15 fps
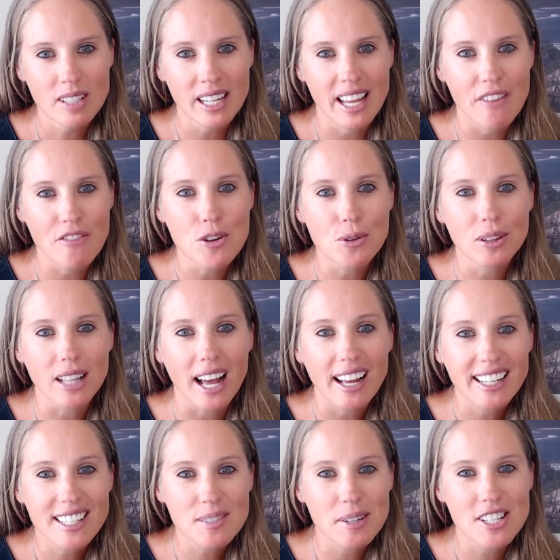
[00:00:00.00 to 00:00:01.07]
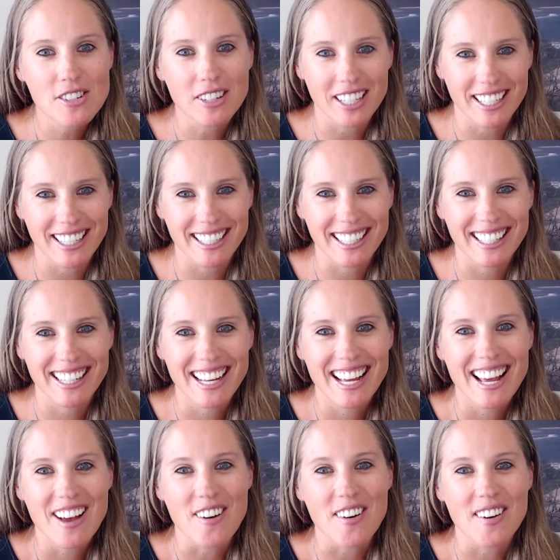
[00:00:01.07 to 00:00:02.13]
If you liked what you heard
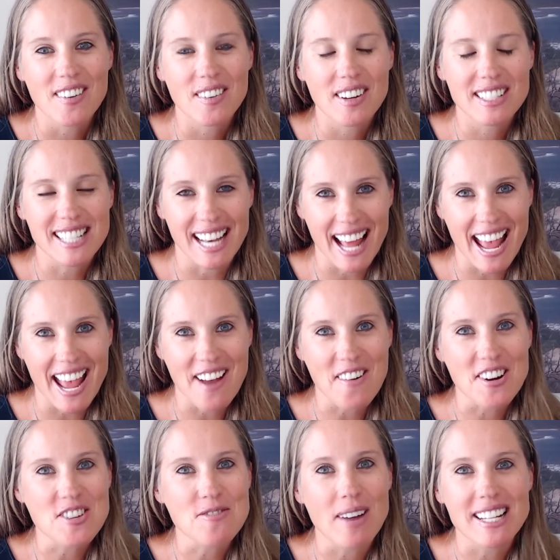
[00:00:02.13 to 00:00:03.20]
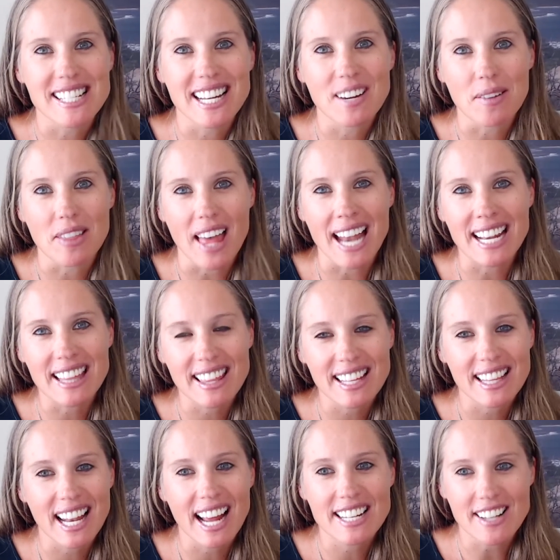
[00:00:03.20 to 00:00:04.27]
today or you resonated with
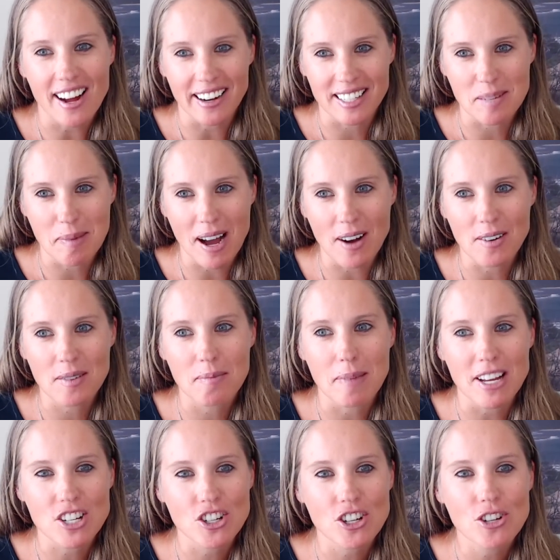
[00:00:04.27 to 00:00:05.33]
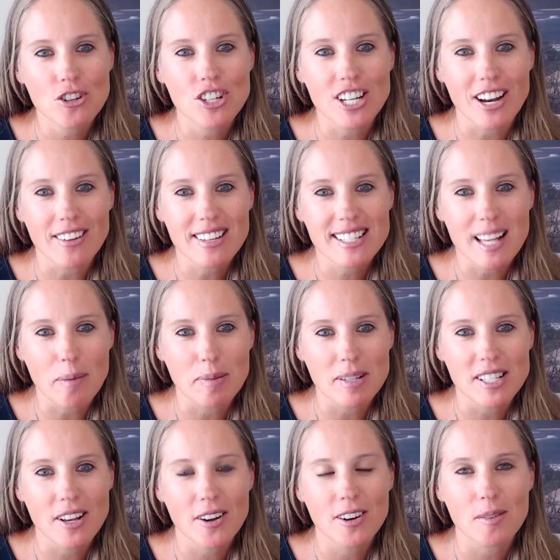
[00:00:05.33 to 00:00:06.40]
anything that I talked about, make sure you share this
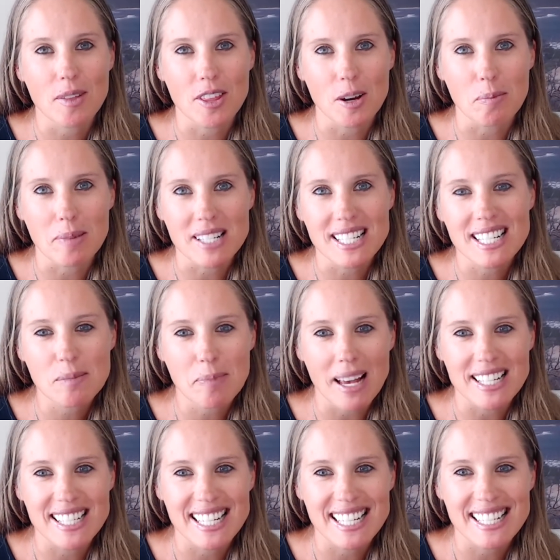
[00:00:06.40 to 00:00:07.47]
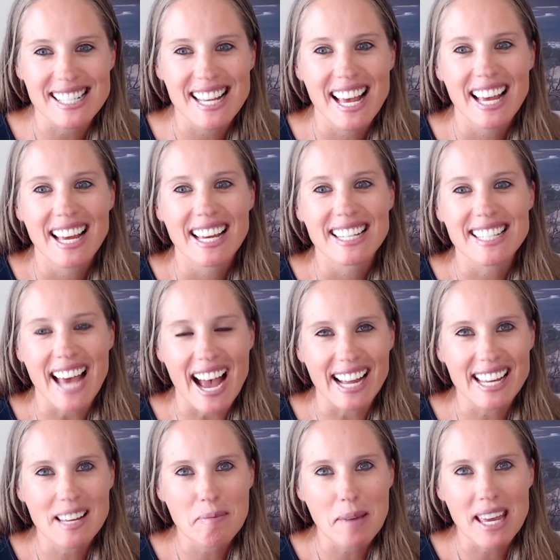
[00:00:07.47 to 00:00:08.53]
episode with your business besties,
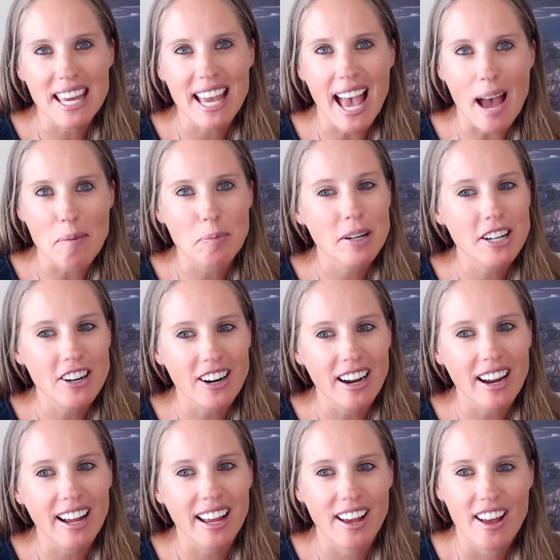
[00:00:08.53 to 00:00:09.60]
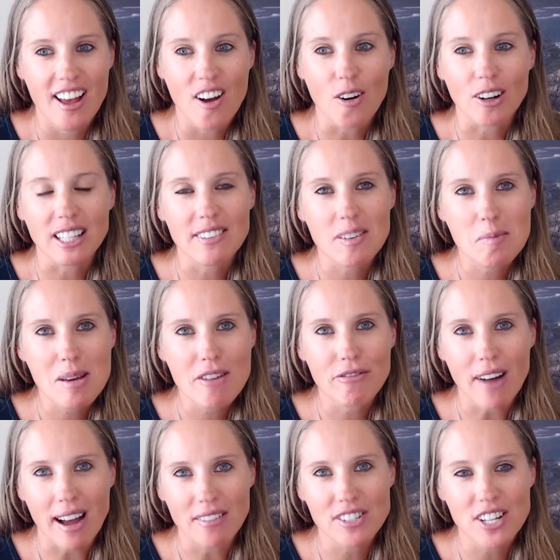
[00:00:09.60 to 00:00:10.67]
tagging me at Brie Couric or leaving me a
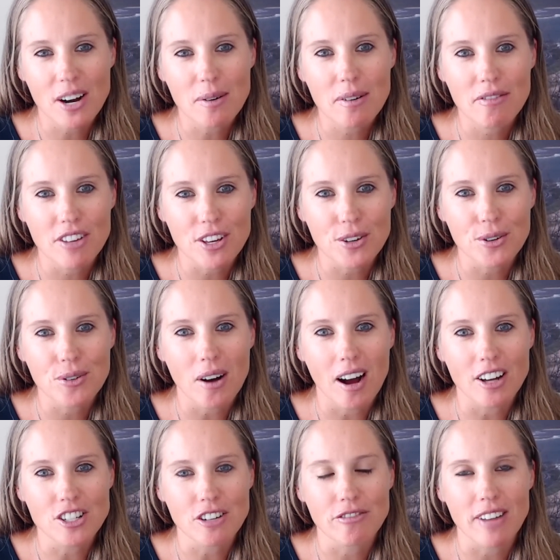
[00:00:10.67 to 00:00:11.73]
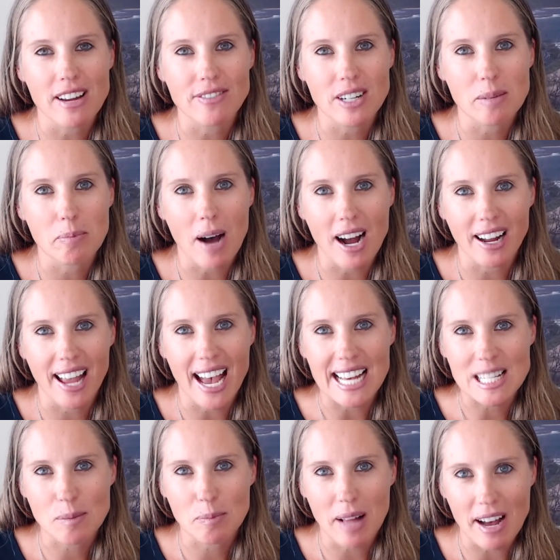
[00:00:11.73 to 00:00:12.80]
5-star review on your favorite
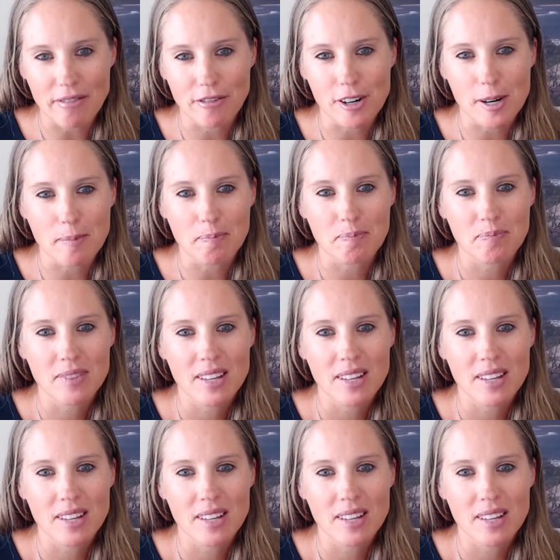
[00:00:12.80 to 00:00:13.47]
podcast platform.